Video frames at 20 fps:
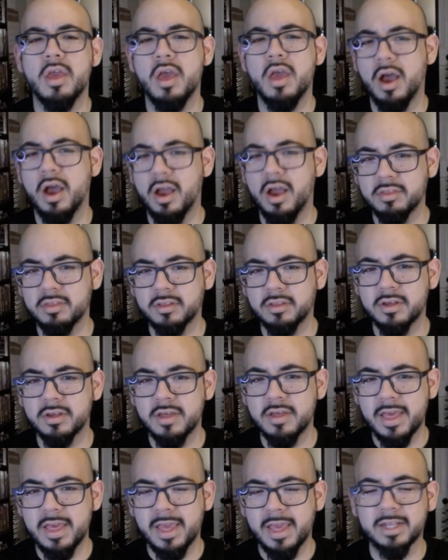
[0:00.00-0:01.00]
Asuka
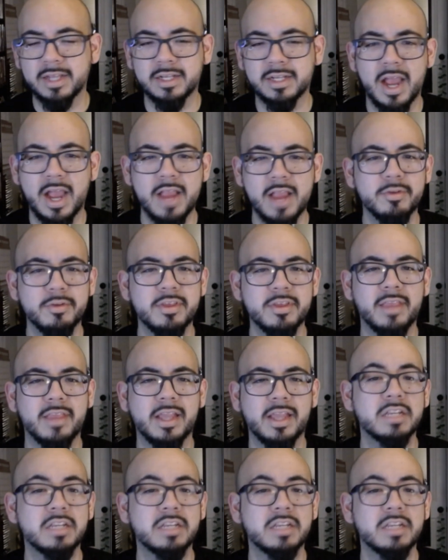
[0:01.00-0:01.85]
and Kairi Sane,